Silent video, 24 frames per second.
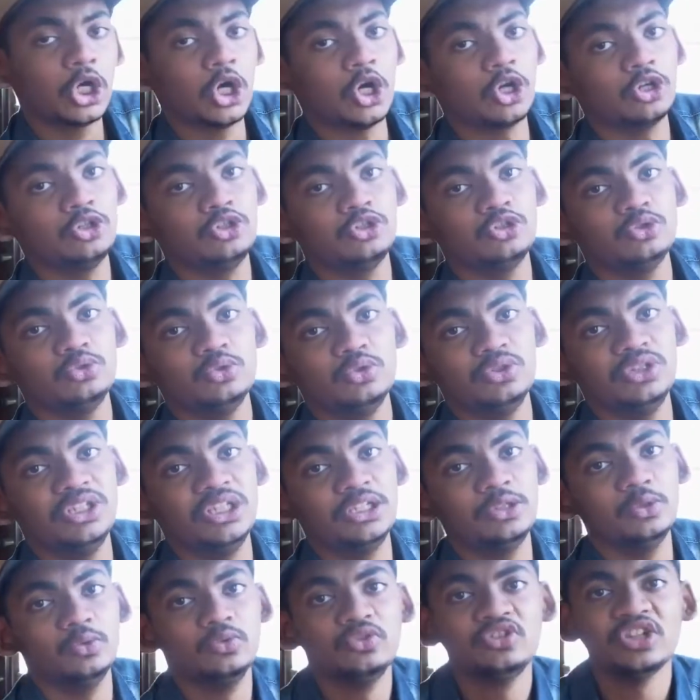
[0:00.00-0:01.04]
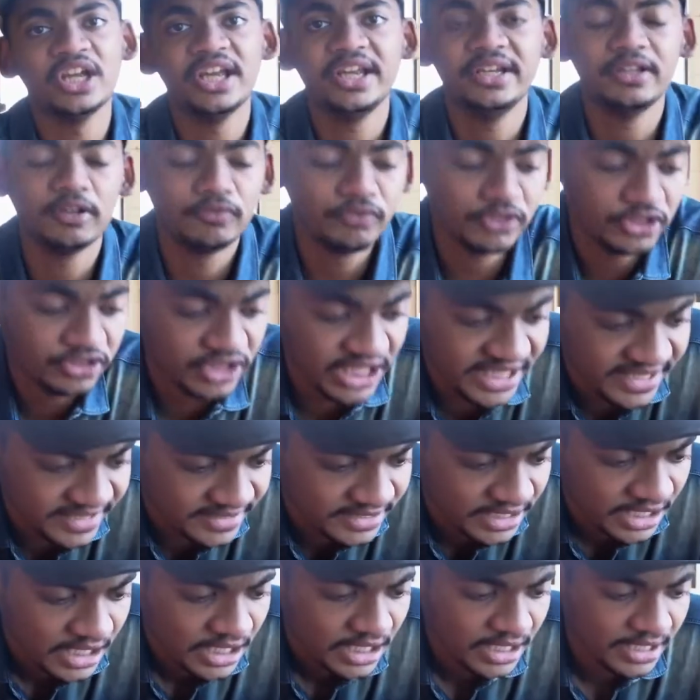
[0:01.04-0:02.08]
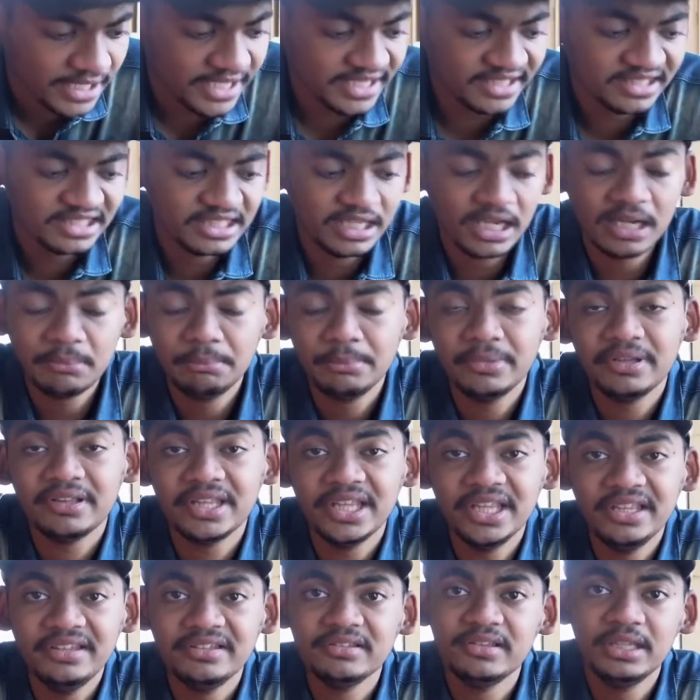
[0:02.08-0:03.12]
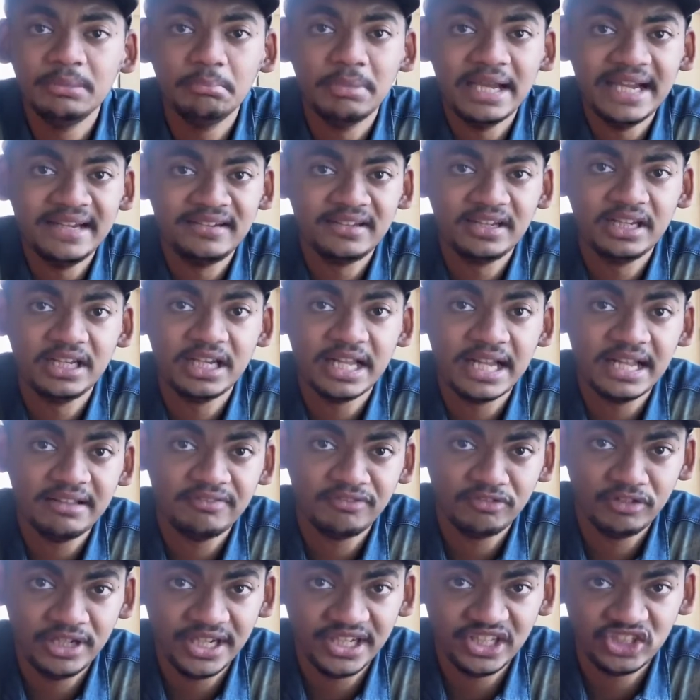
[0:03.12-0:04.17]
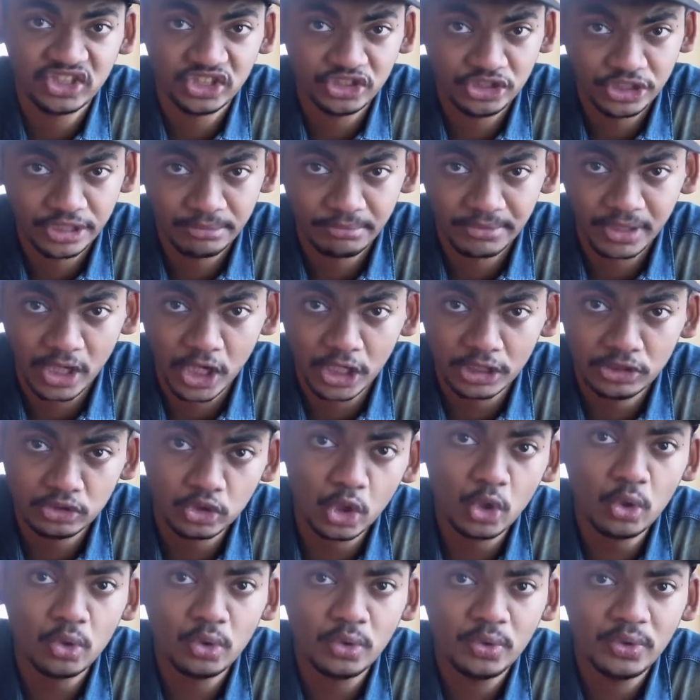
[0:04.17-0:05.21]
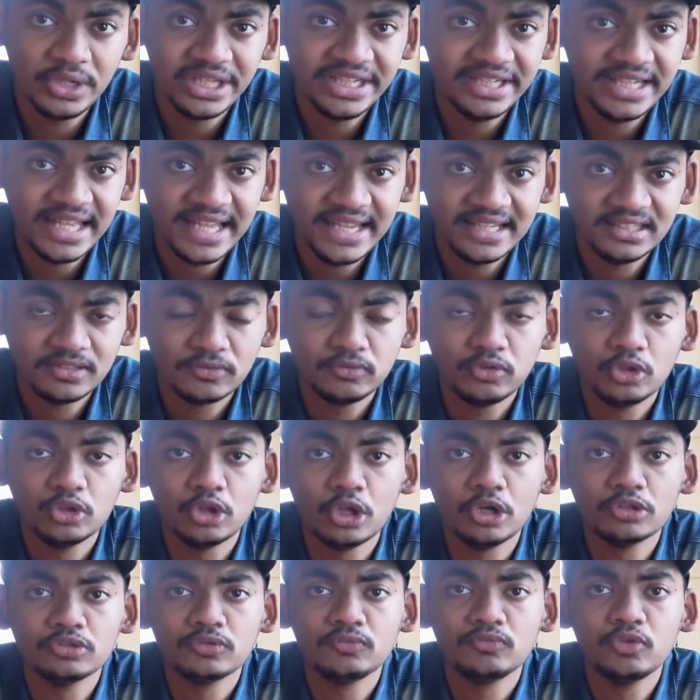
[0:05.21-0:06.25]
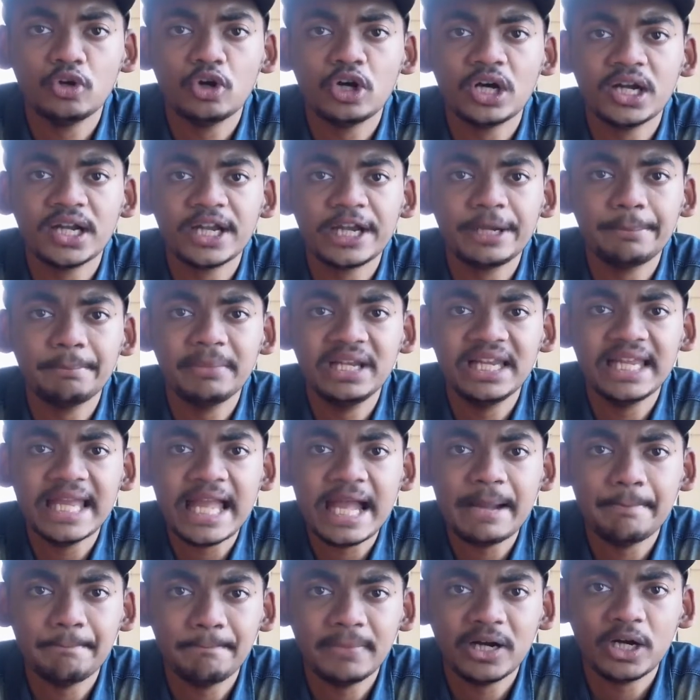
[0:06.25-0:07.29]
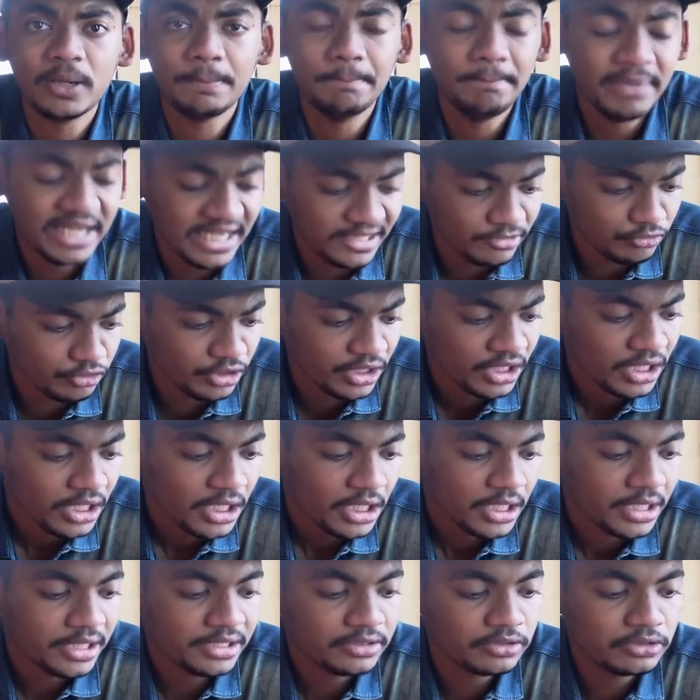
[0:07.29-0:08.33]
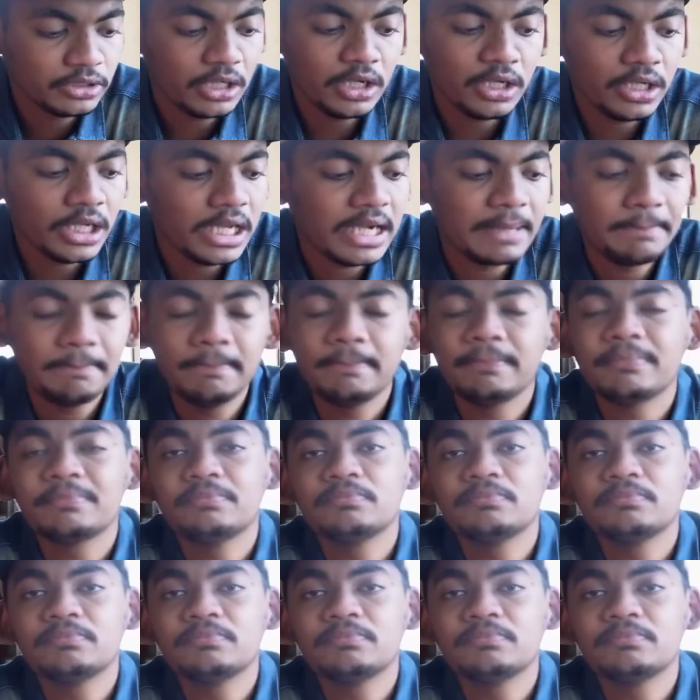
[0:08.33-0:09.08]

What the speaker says: onto the good side of the things. Next up is the battery life, ladies and gentlemen. Although it has a 4400 milliamp battery, it's not up